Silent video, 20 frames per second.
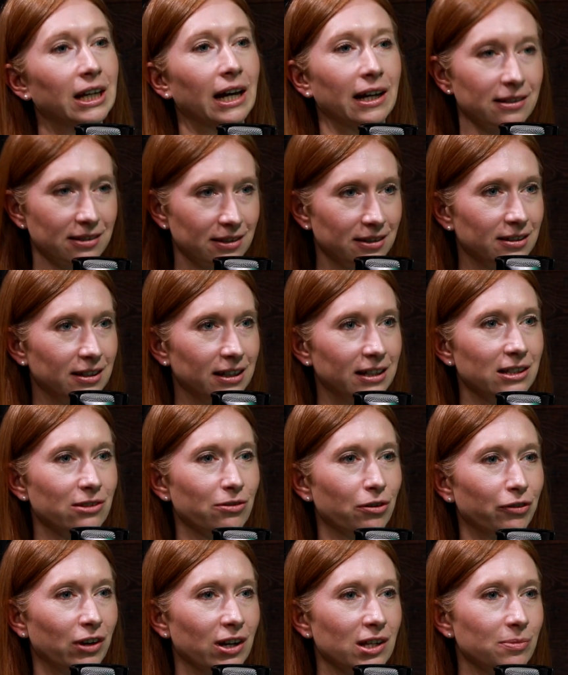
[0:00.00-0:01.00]
Yes, it is
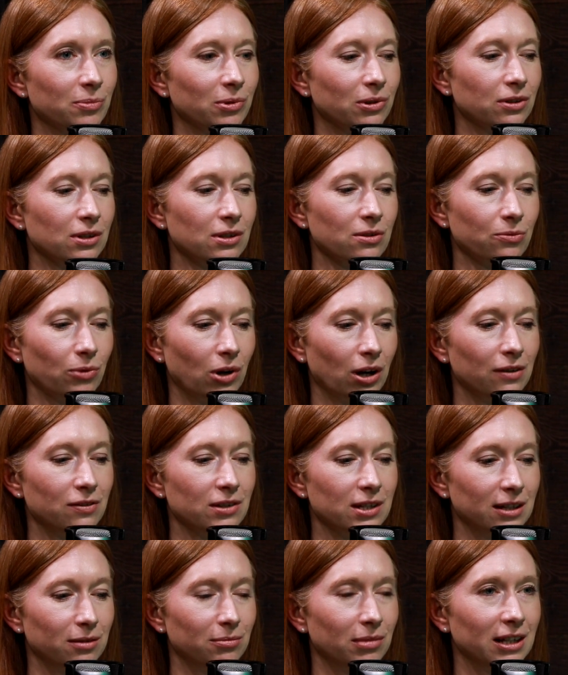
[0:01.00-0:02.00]
reversible. It's what I've
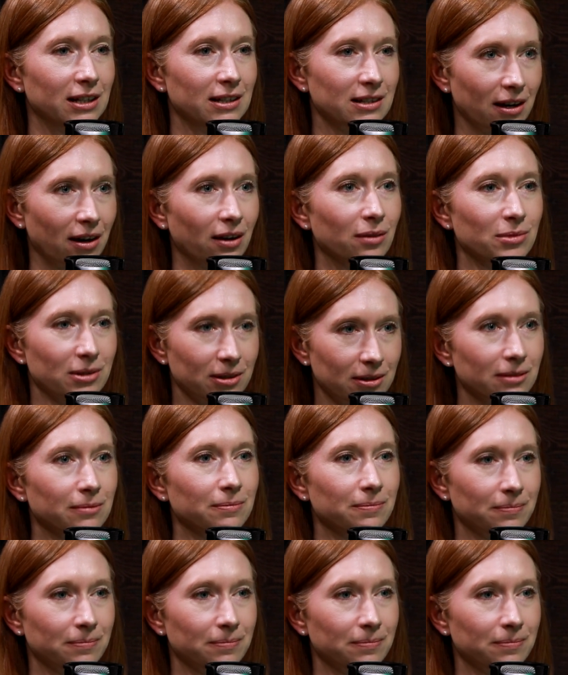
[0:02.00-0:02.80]
seen many times.